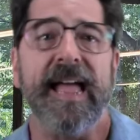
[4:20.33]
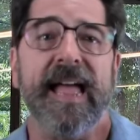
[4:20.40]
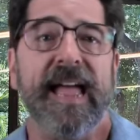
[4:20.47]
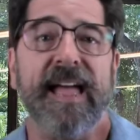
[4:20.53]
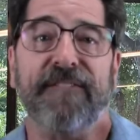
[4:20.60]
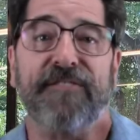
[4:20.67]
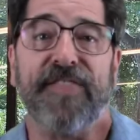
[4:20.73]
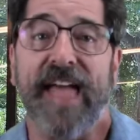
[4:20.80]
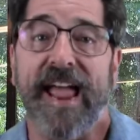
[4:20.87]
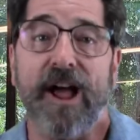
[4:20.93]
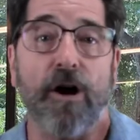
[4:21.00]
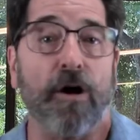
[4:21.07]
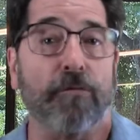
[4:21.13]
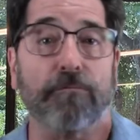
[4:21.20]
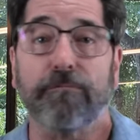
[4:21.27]
If they
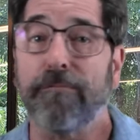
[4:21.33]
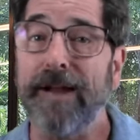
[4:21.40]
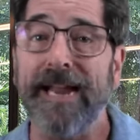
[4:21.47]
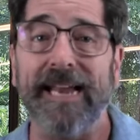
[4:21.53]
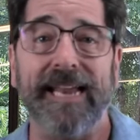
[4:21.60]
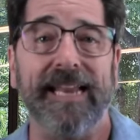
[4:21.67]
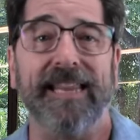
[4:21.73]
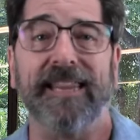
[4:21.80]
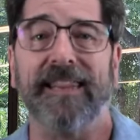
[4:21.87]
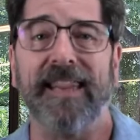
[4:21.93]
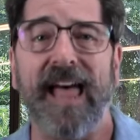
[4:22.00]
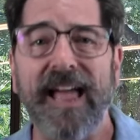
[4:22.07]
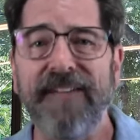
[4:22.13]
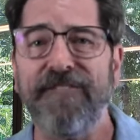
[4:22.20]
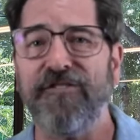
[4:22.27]
are really
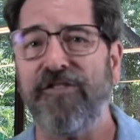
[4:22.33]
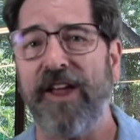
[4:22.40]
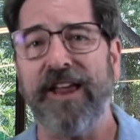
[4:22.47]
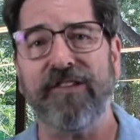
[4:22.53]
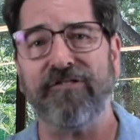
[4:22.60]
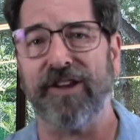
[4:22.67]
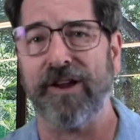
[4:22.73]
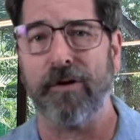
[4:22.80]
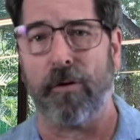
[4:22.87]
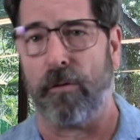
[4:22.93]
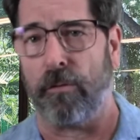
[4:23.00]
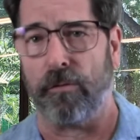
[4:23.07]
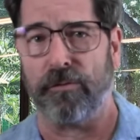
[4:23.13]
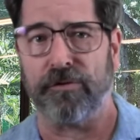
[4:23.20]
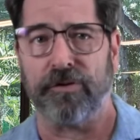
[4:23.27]
life-changing
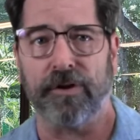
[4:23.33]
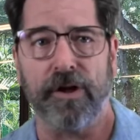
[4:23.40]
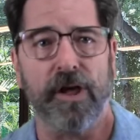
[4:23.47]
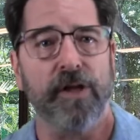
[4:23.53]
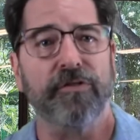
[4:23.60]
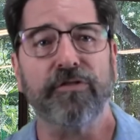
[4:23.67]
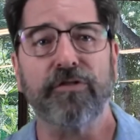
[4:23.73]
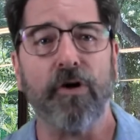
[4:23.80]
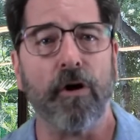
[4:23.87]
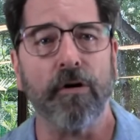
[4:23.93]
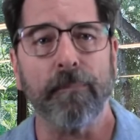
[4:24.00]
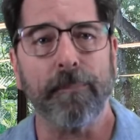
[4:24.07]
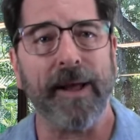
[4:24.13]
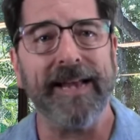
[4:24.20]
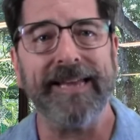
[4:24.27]
goals,
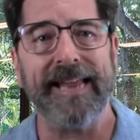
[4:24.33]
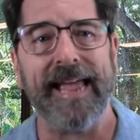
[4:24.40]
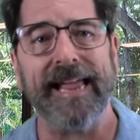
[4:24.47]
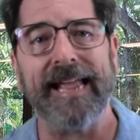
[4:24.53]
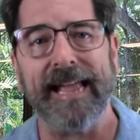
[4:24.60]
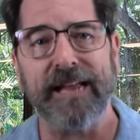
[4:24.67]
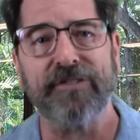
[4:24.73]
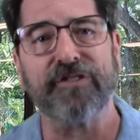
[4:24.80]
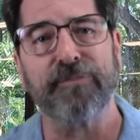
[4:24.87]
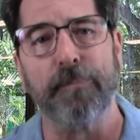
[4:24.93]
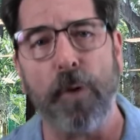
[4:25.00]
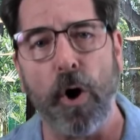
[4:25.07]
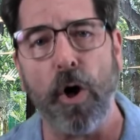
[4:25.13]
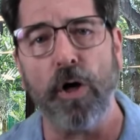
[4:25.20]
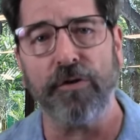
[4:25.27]
start by taking
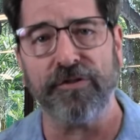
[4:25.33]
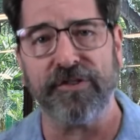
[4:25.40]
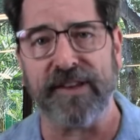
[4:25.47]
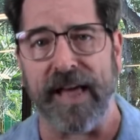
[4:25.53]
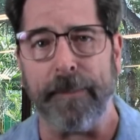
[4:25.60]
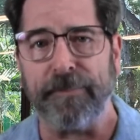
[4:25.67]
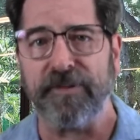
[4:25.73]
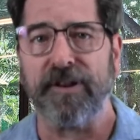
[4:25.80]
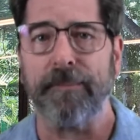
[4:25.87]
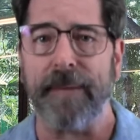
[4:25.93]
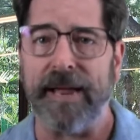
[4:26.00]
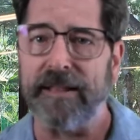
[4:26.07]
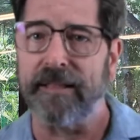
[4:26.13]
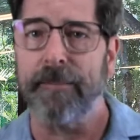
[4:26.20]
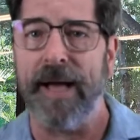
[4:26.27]
small steps to
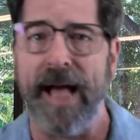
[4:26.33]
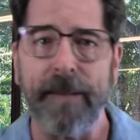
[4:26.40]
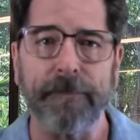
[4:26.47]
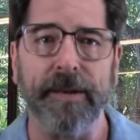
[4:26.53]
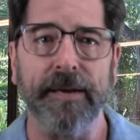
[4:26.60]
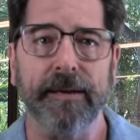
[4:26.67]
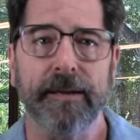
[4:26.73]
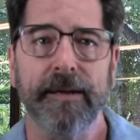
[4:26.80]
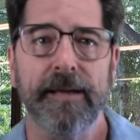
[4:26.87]
make them happen.